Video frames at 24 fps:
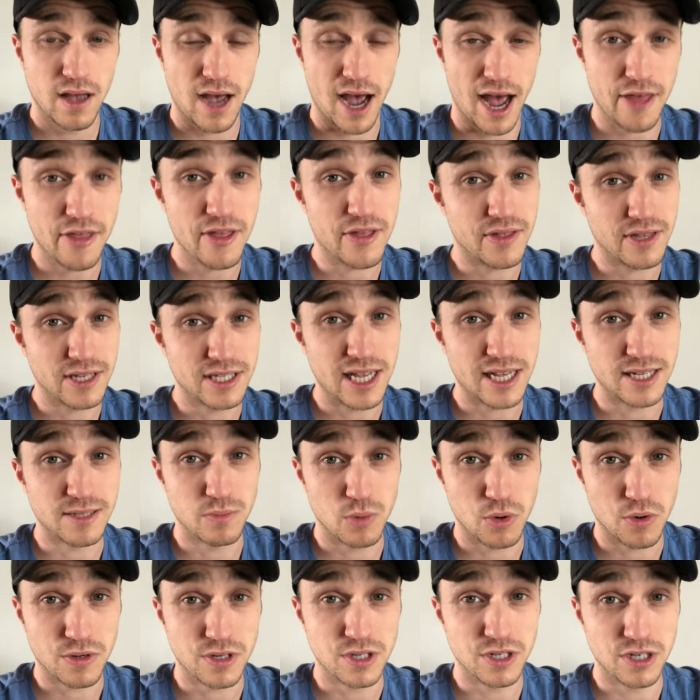I think this has
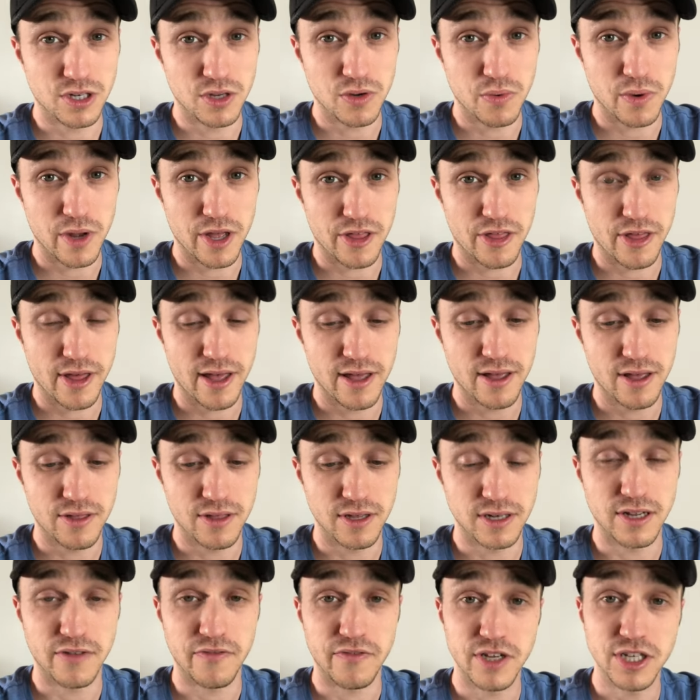more to do with
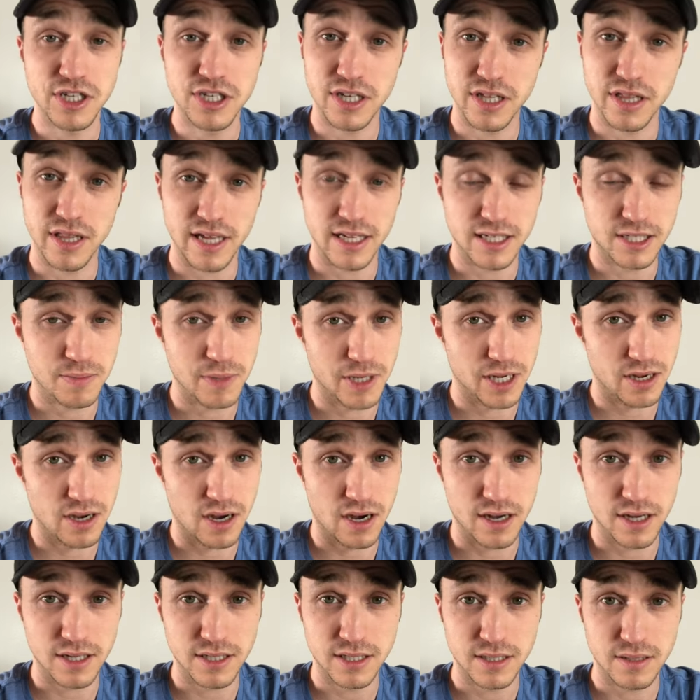the division that's been
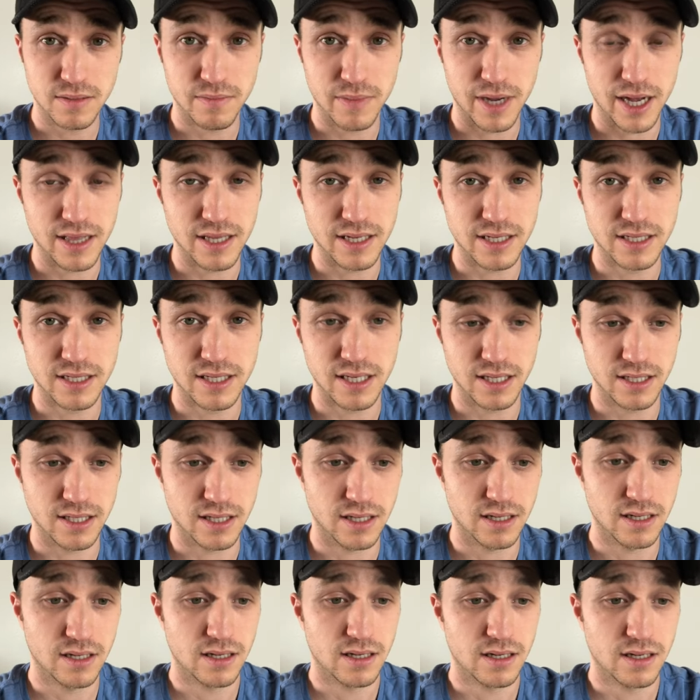caused by this
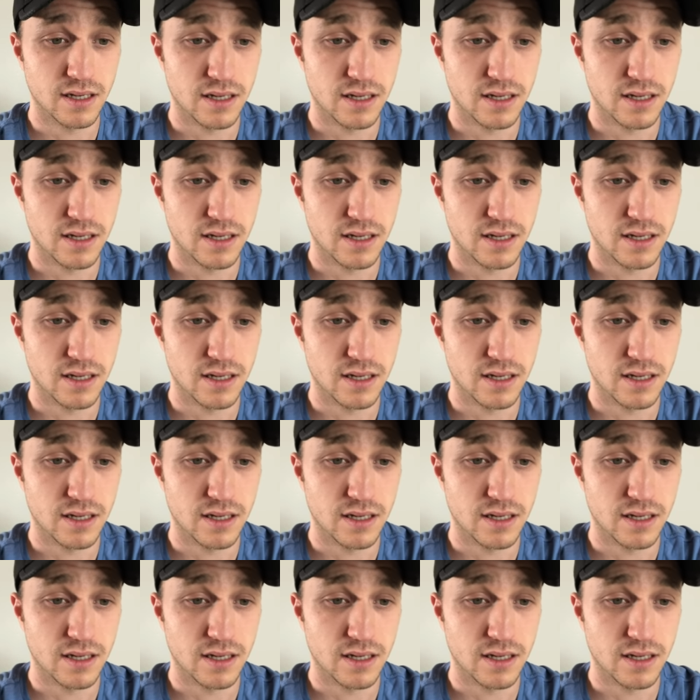season.